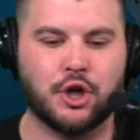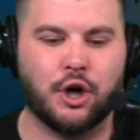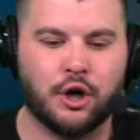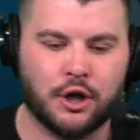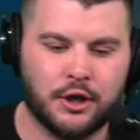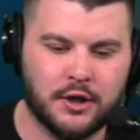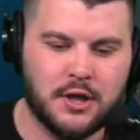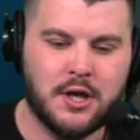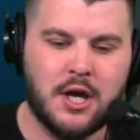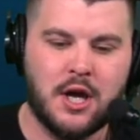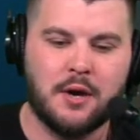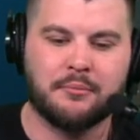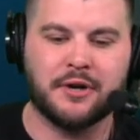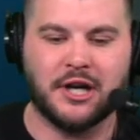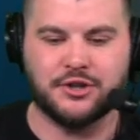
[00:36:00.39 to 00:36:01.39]
Hart,
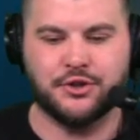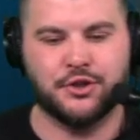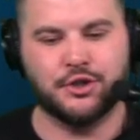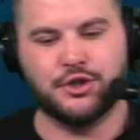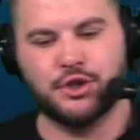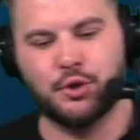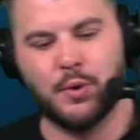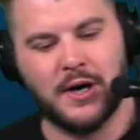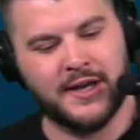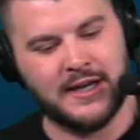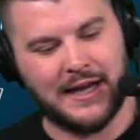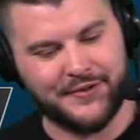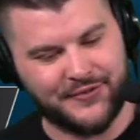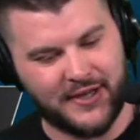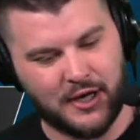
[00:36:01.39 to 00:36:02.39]
Precious Achiuwa, and
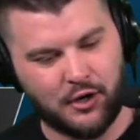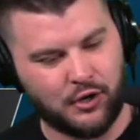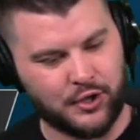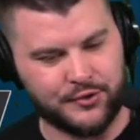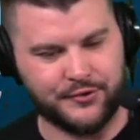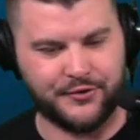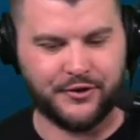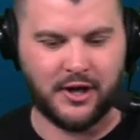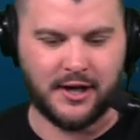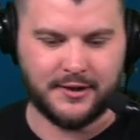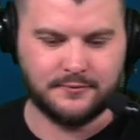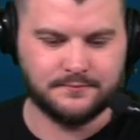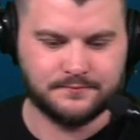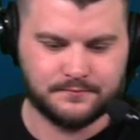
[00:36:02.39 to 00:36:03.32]
Isaiah Hartenstein.